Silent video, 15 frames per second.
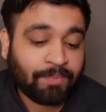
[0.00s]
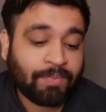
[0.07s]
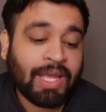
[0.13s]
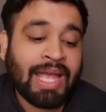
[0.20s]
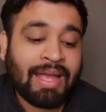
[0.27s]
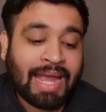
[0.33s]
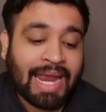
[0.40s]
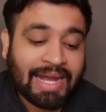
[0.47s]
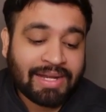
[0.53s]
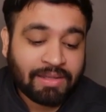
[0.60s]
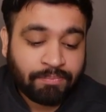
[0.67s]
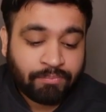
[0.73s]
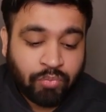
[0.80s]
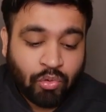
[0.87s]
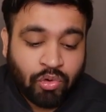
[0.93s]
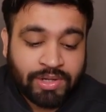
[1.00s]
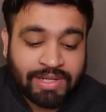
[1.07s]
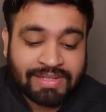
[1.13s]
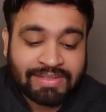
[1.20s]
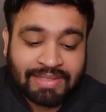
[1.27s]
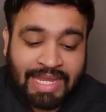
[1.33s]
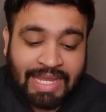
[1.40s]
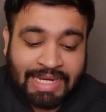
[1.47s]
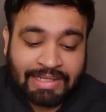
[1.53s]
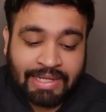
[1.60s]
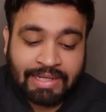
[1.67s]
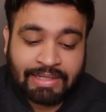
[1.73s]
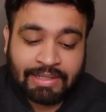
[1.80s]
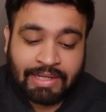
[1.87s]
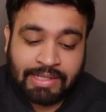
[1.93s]
and the port is
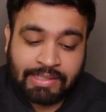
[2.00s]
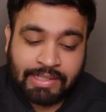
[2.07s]
9999.